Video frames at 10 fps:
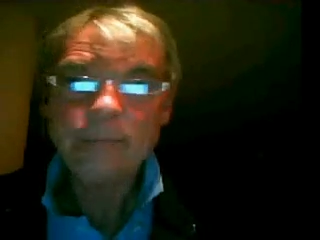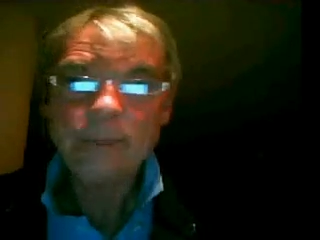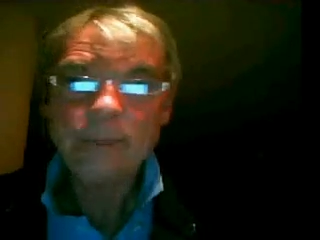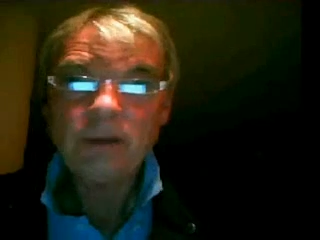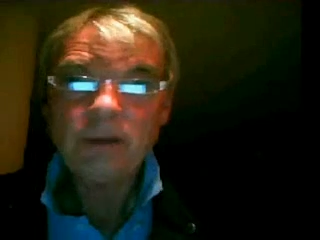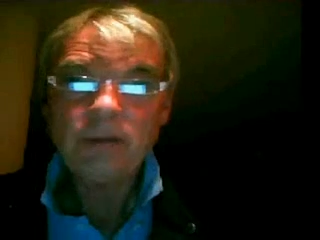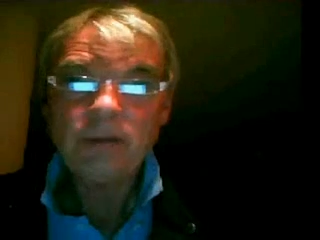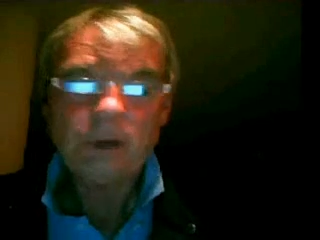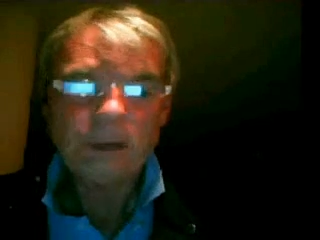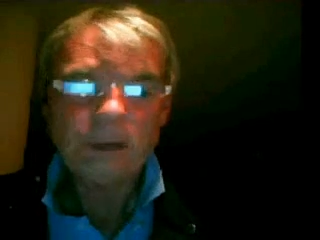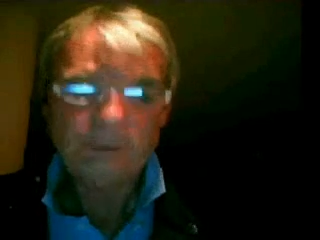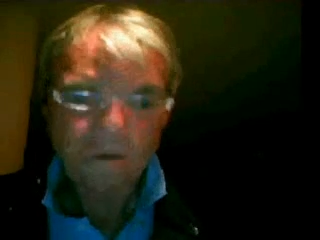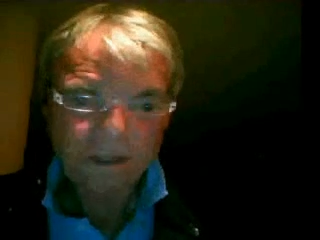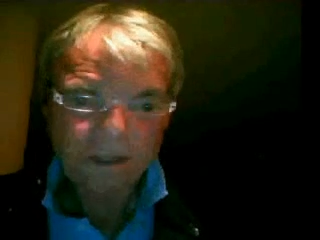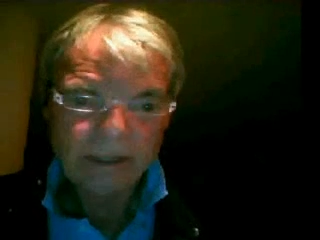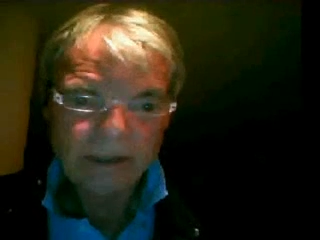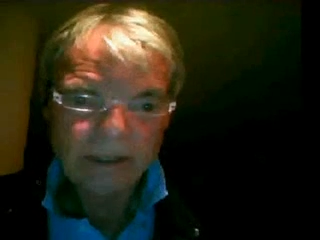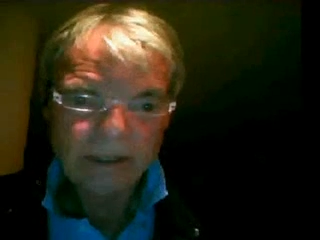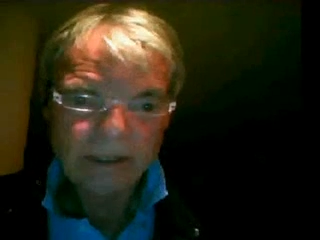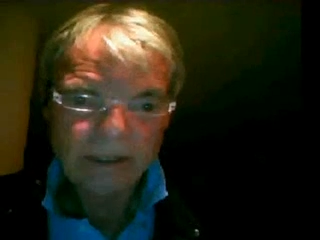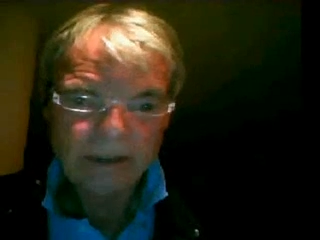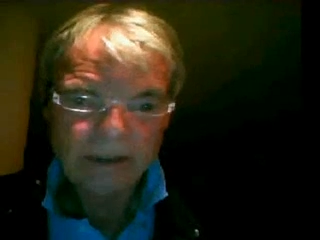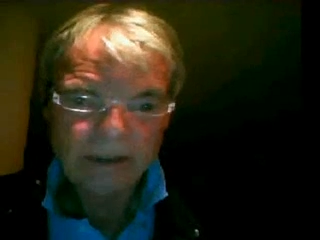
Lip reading: in the fall of 2008.